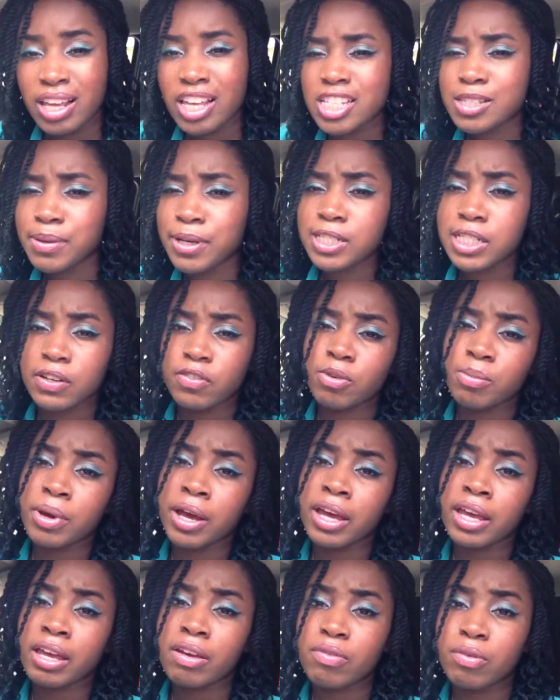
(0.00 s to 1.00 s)
Especially if you're
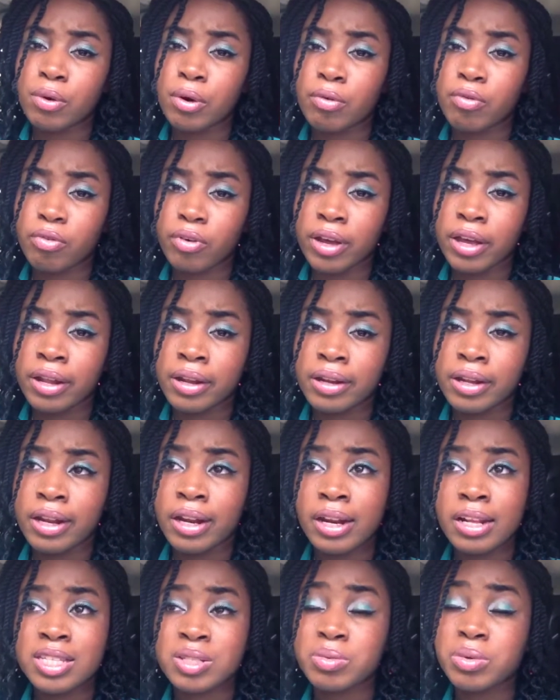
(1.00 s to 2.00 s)
buying it for a friend and
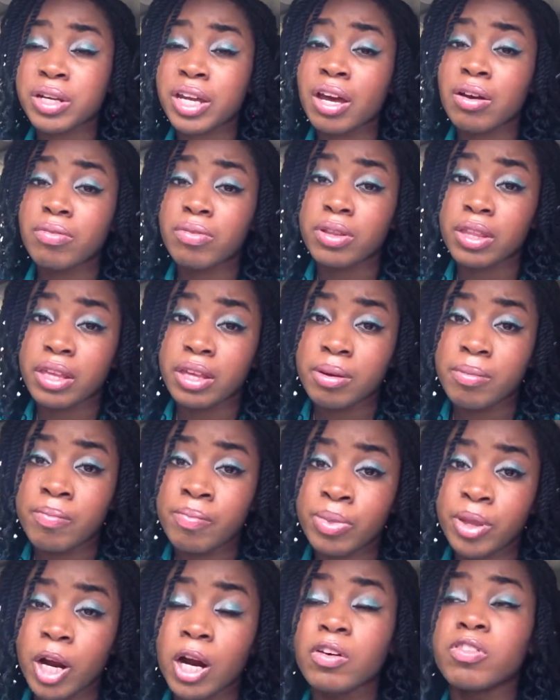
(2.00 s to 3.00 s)
it doesn't work out for
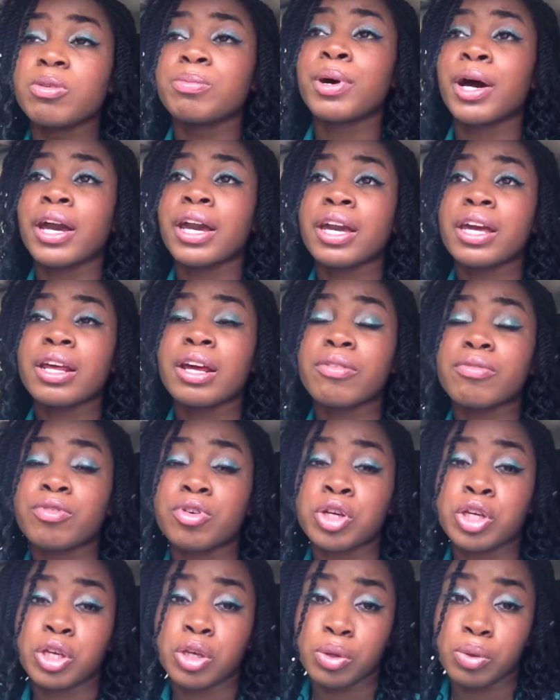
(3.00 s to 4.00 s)
them, or if you're buying it
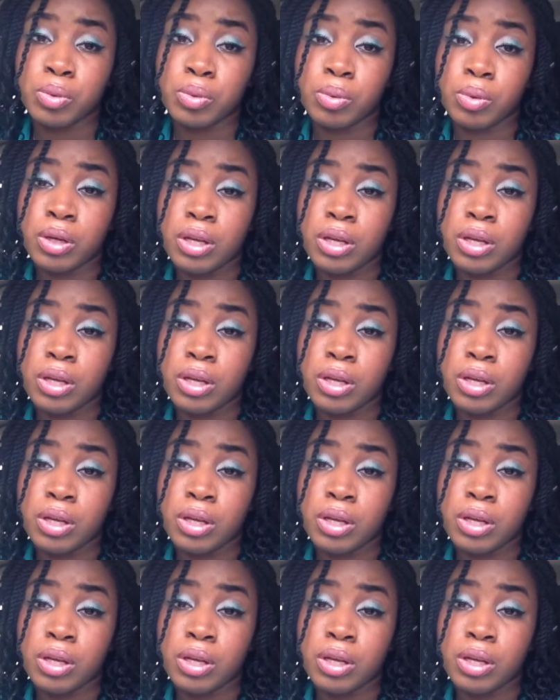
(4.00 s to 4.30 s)
for you.